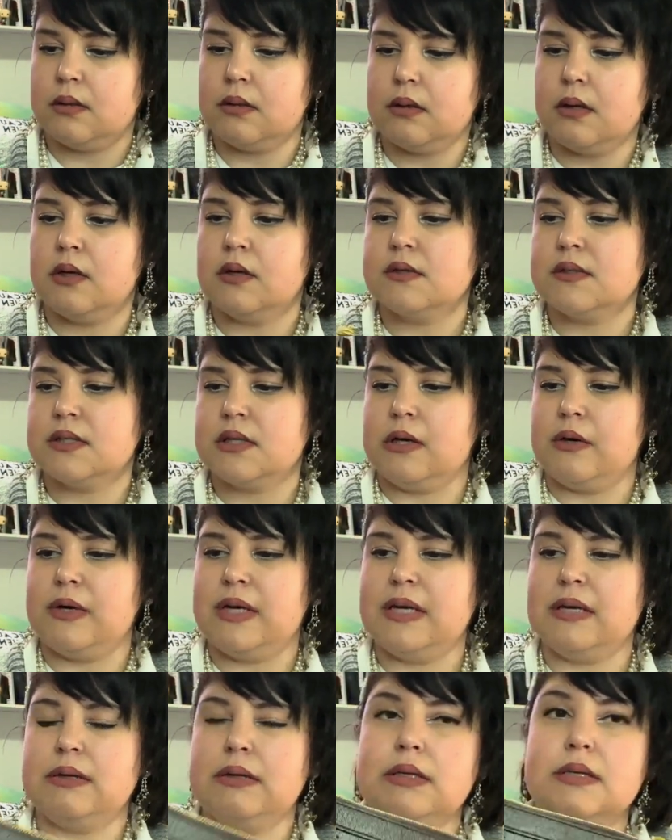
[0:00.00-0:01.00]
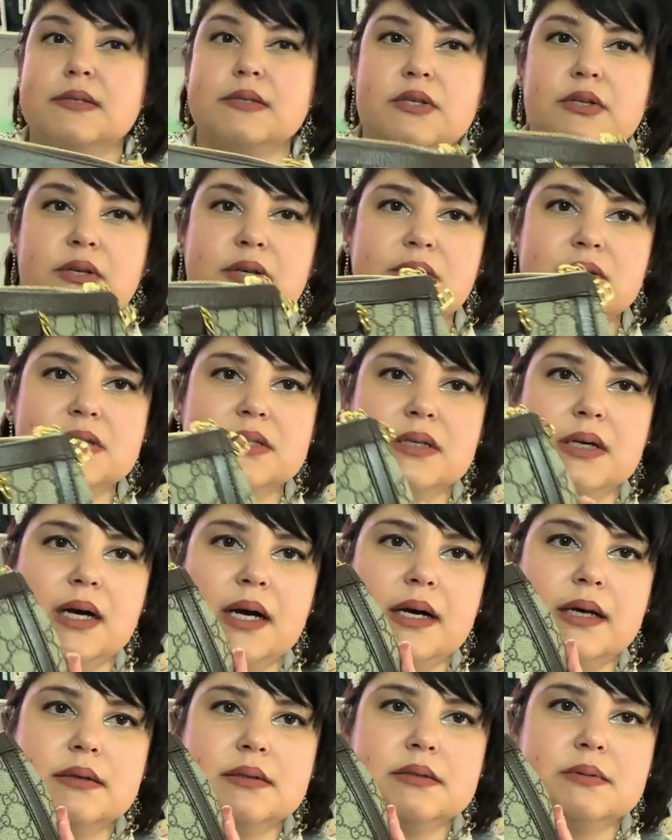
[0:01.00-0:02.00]
also, it is a good
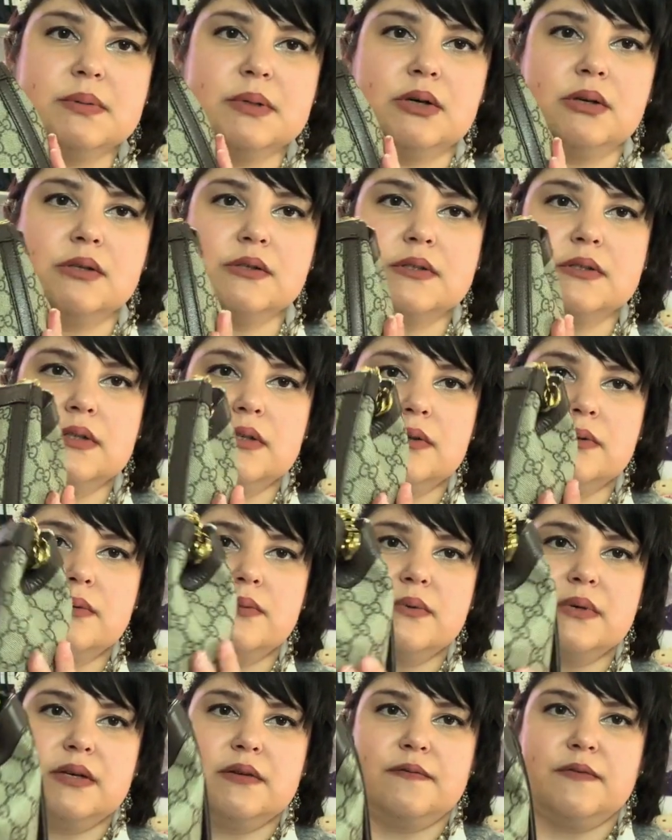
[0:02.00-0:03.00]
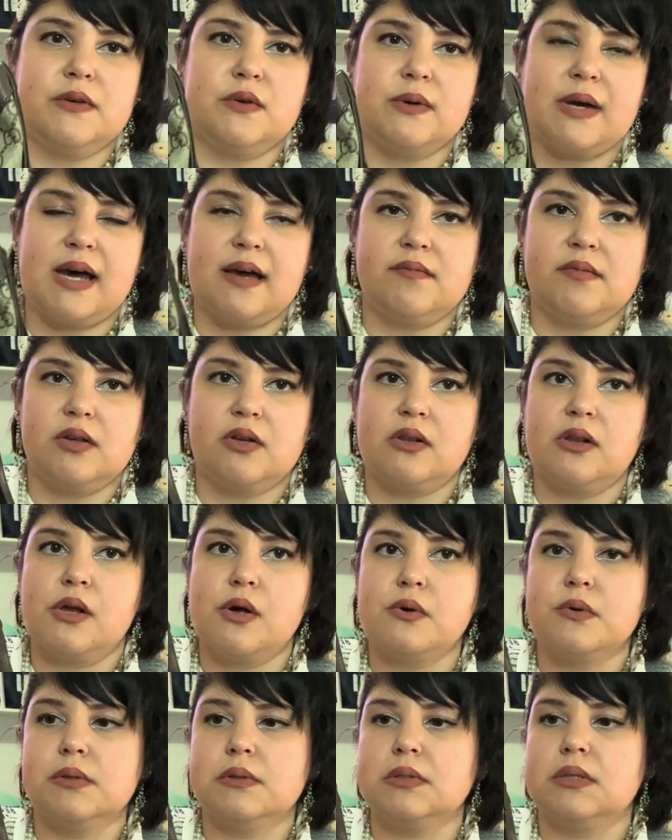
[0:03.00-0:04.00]
size, but also if you have it
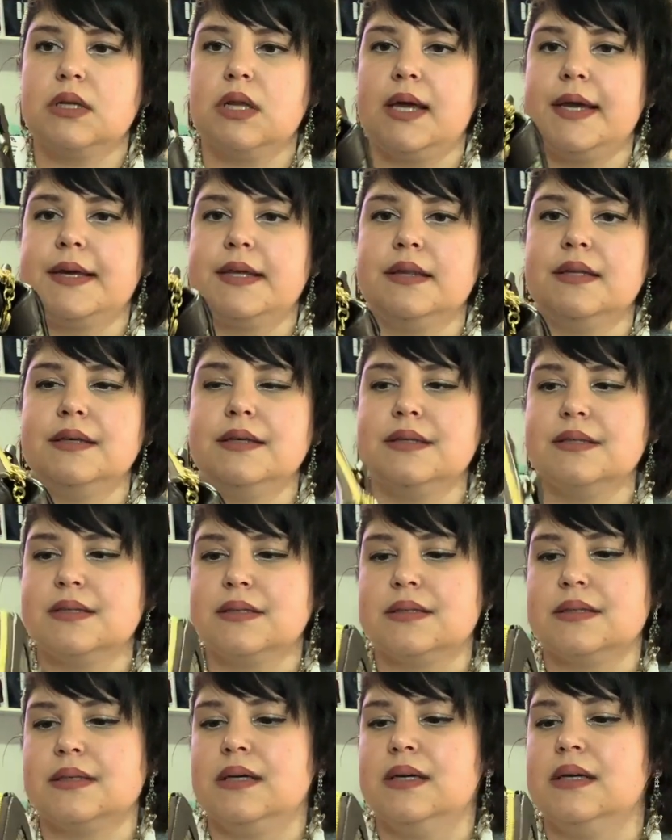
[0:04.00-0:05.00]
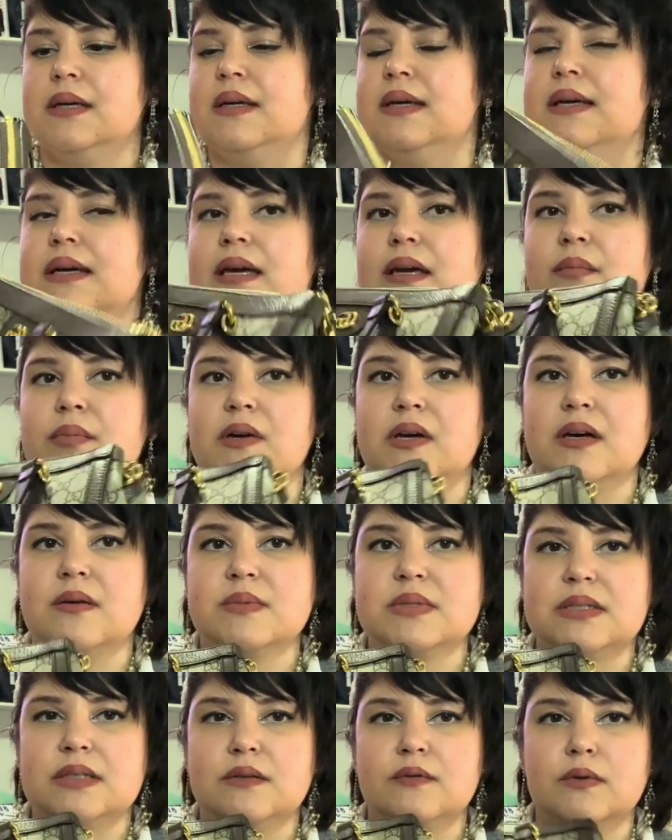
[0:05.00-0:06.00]
closed like this, it
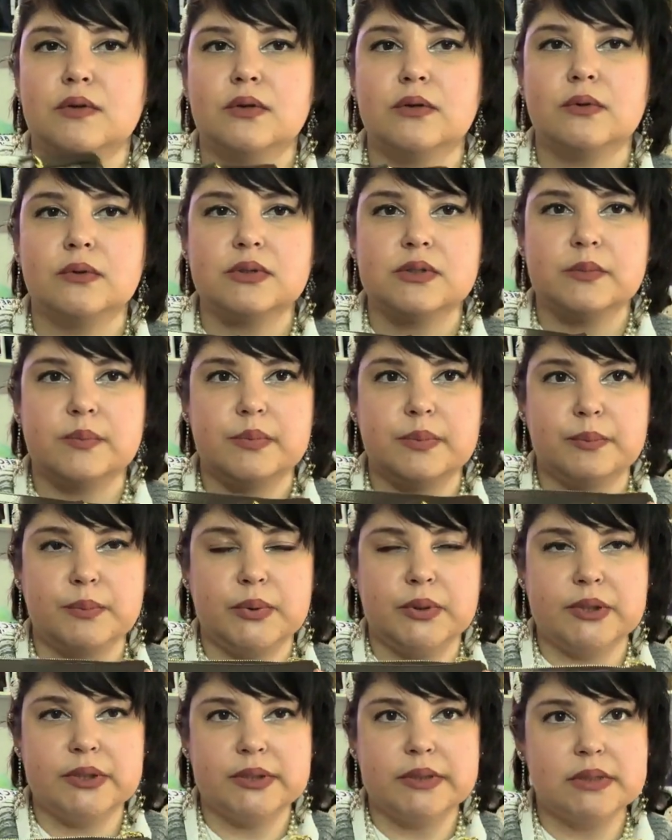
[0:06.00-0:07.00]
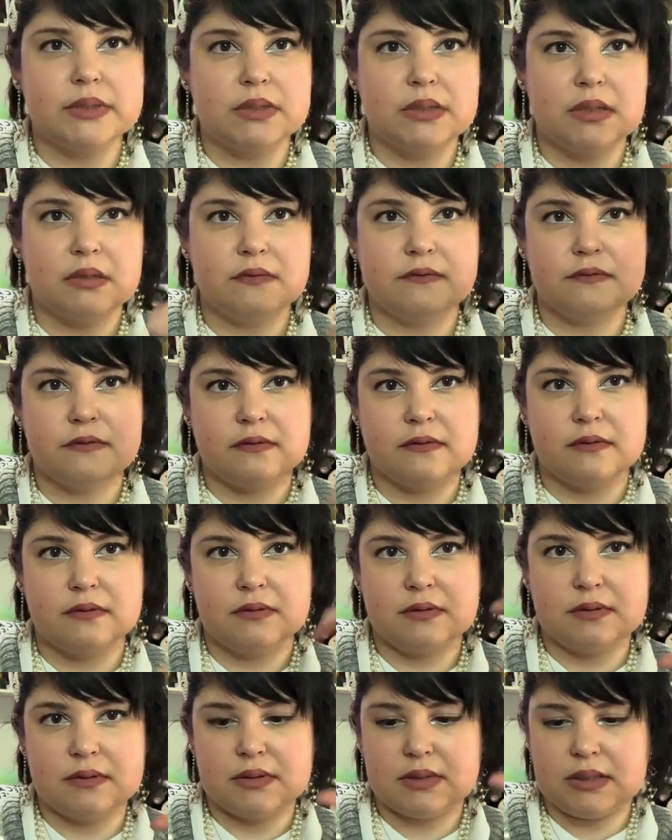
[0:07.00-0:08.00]
becomes difficult to put stuff
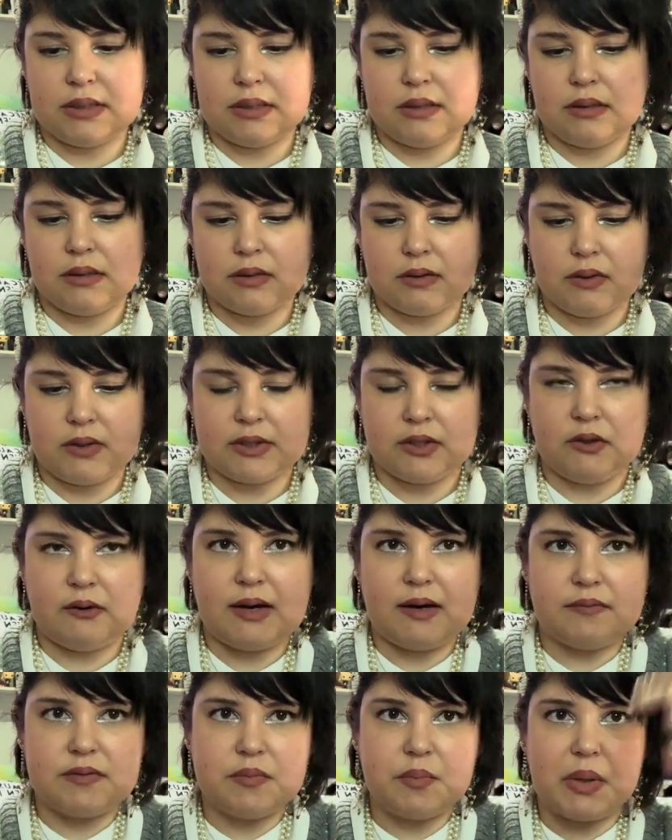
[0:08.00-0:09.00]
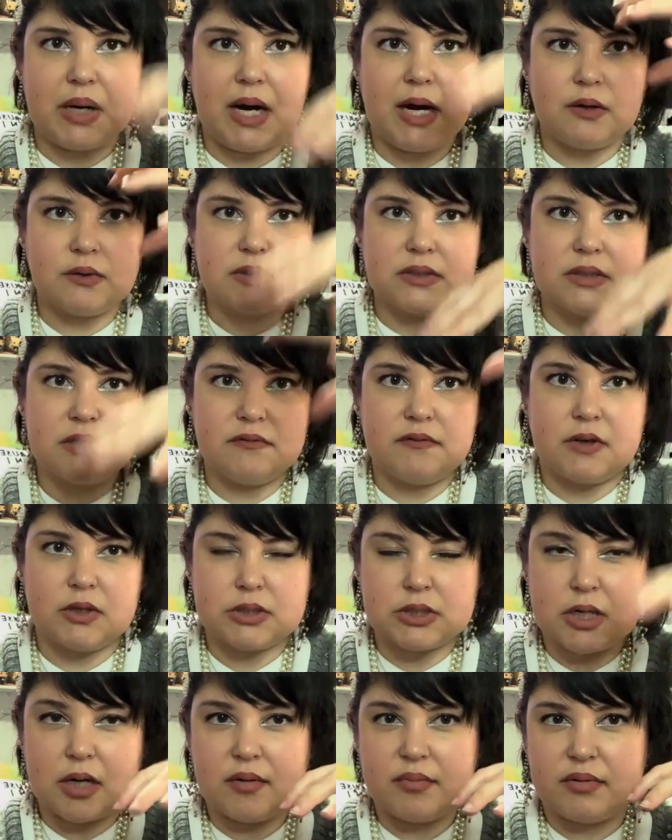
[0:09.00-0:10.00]
in like you have to pile stuff on
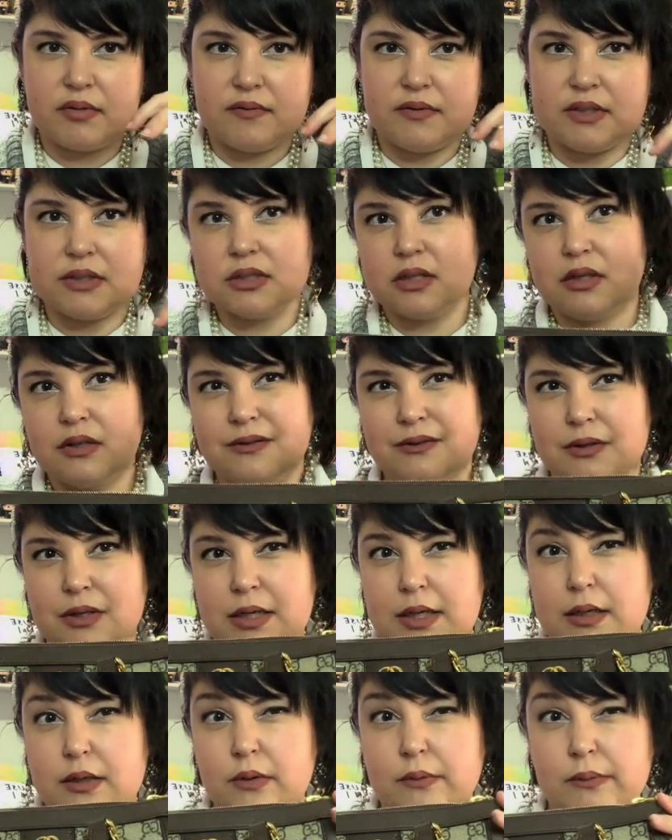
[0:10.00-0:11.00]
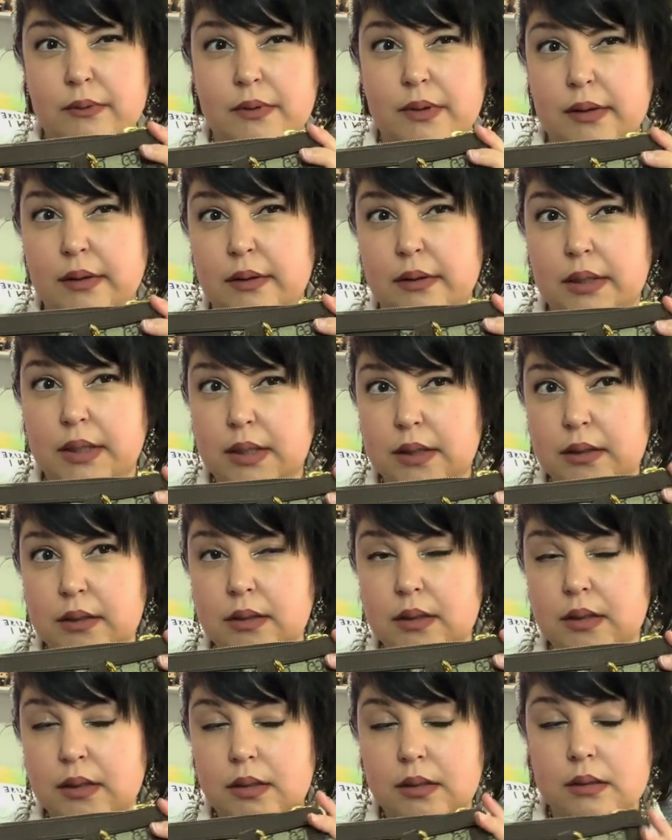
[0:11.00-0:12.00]
top of each other and I don't really like
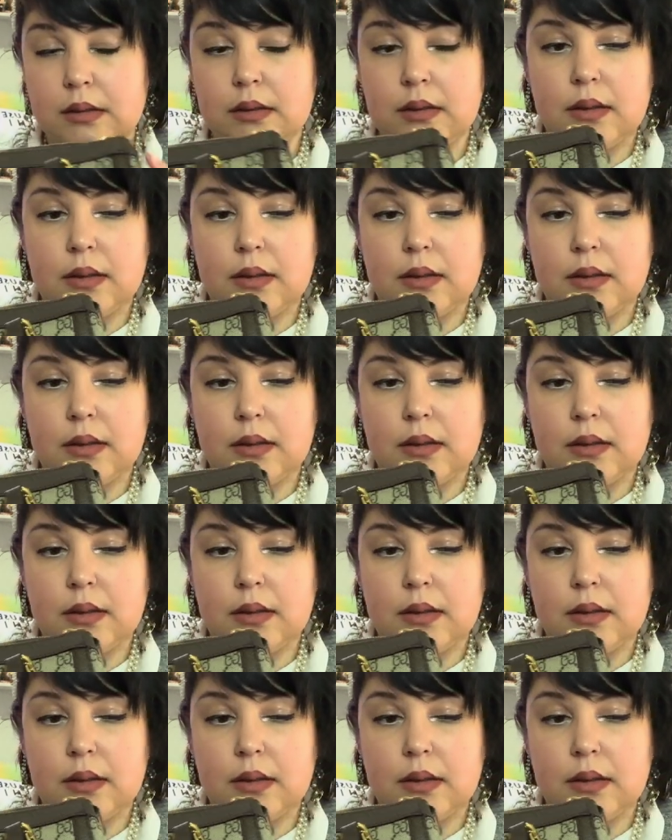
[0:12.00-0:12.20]
that